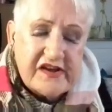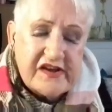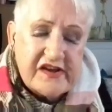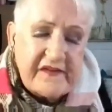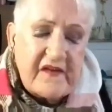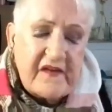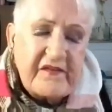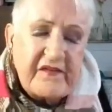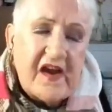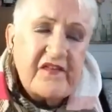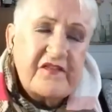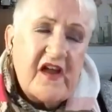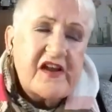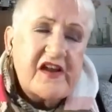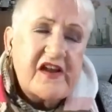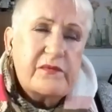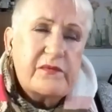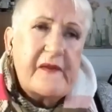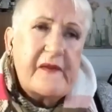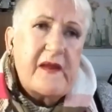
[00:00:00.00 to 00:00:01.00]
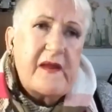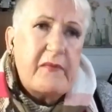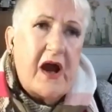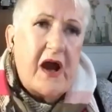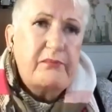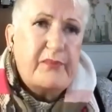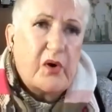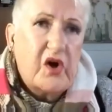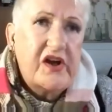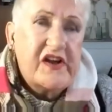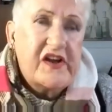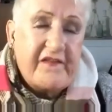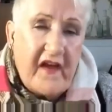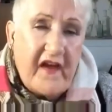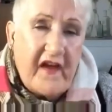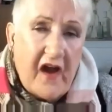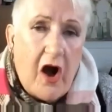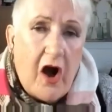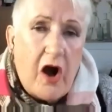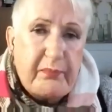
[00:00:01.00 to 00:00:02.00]
see that, that that's one of the main points.
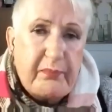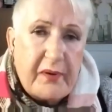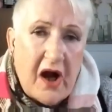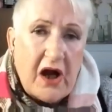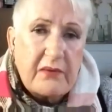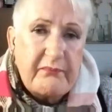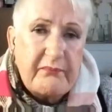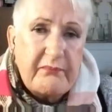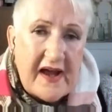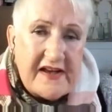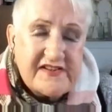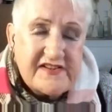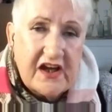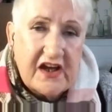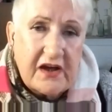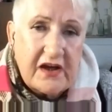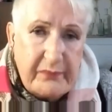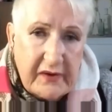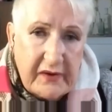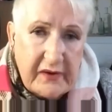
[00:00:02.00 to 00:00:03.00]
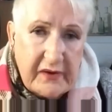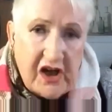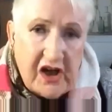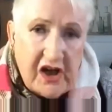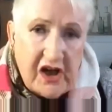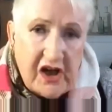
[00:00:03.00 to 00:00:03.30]
They are pragmatic because